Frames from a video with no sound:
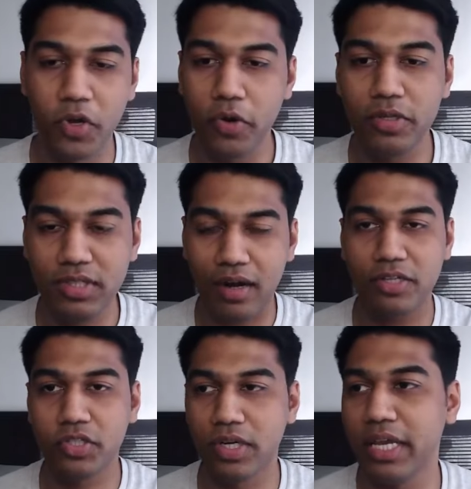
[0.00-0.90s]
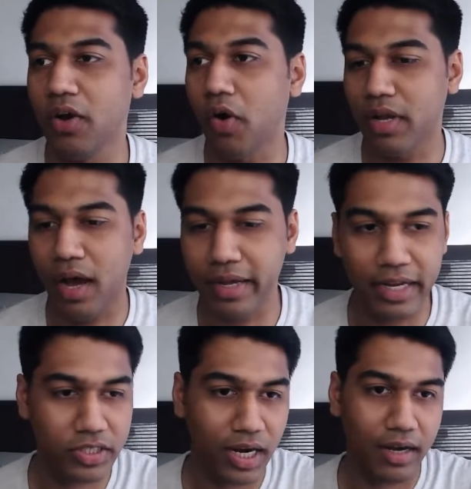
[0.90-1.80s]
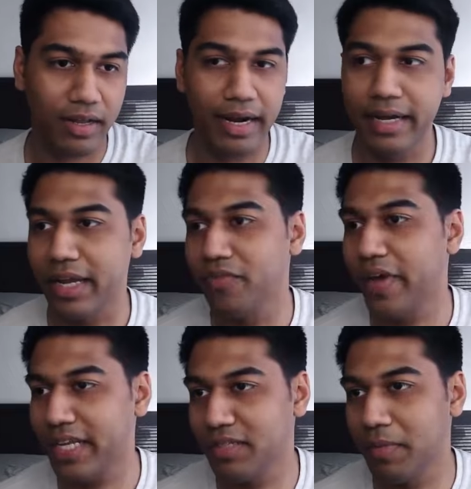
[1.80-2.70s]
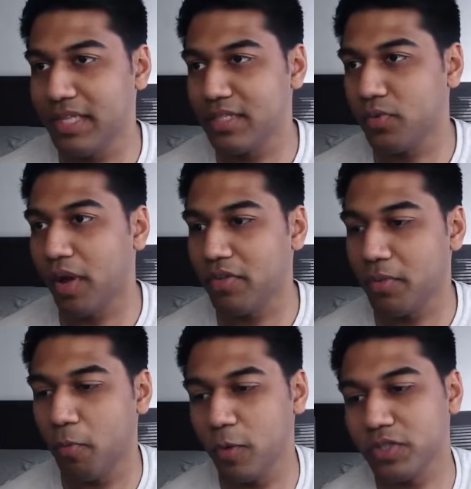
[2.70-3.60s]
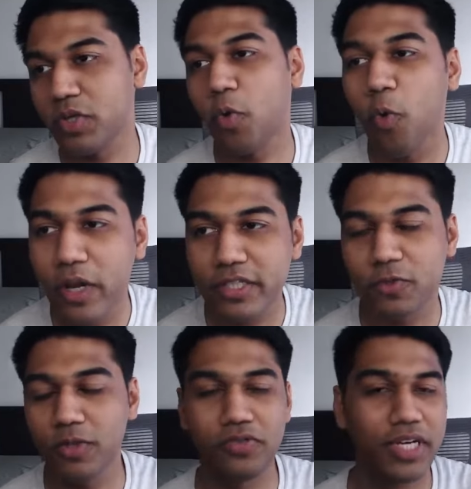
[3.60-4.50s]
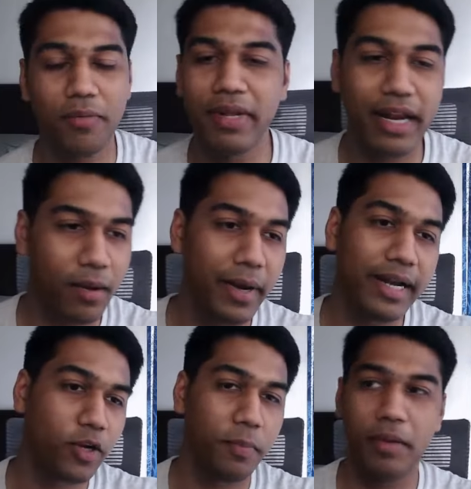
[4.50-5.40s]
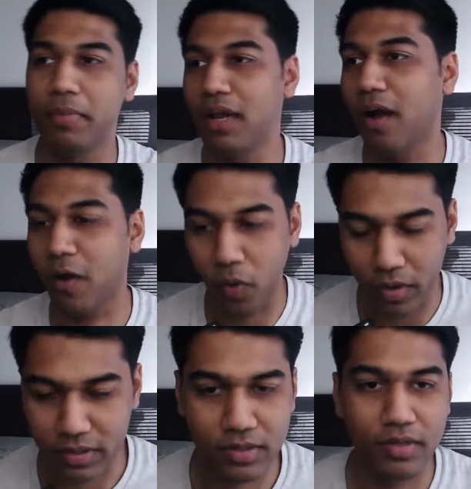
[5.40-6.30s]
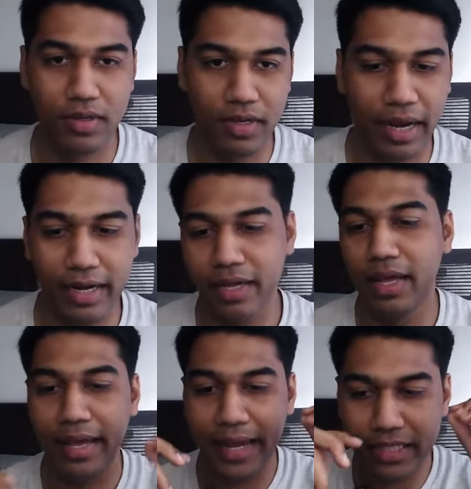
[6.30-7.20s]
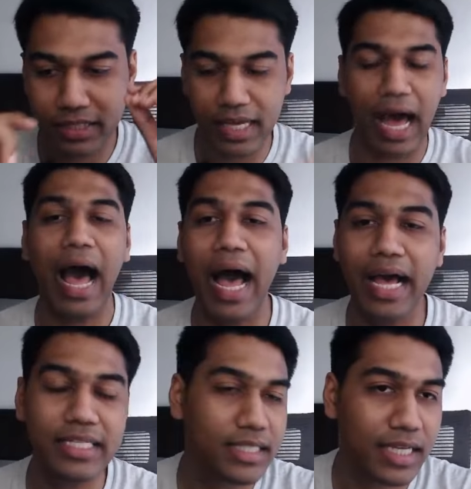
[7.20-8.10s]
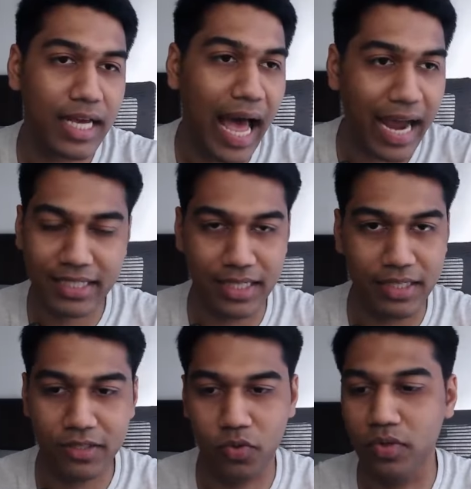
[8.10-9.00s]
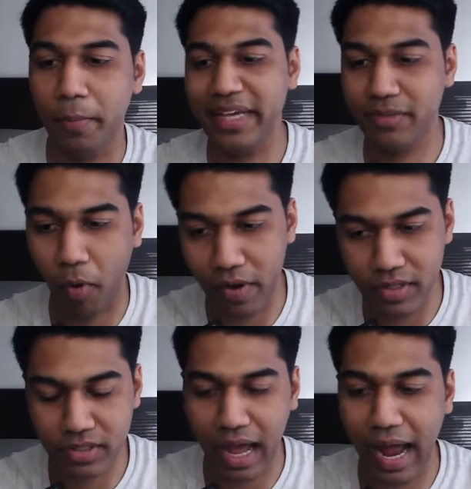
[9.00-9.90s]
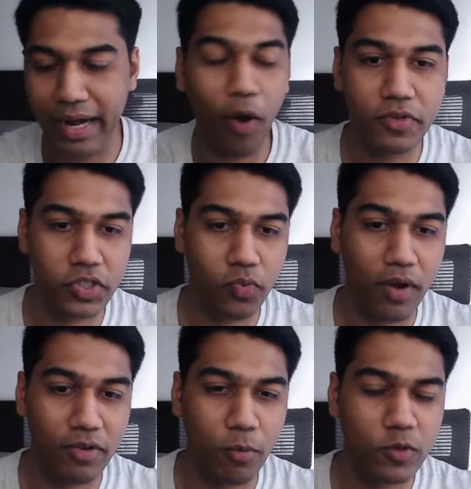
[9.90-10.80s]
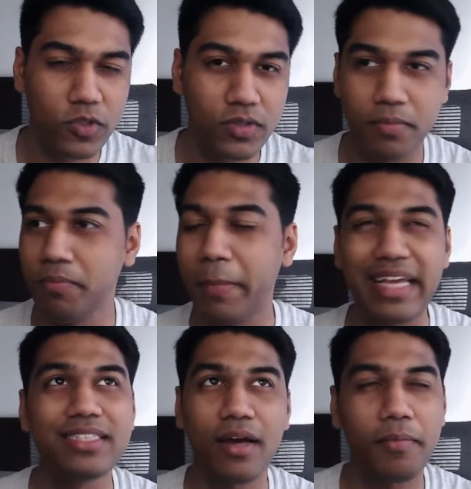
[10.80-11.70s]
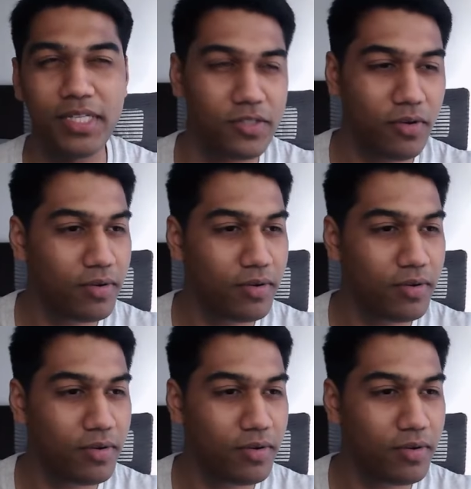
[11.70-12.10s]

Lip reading: going to start our journey on Hugging Chat, right? Again, very simply, this is one of the most coolest tools which I've been recommending to people across, right? It has access to the best models and which is one of the most biggest companies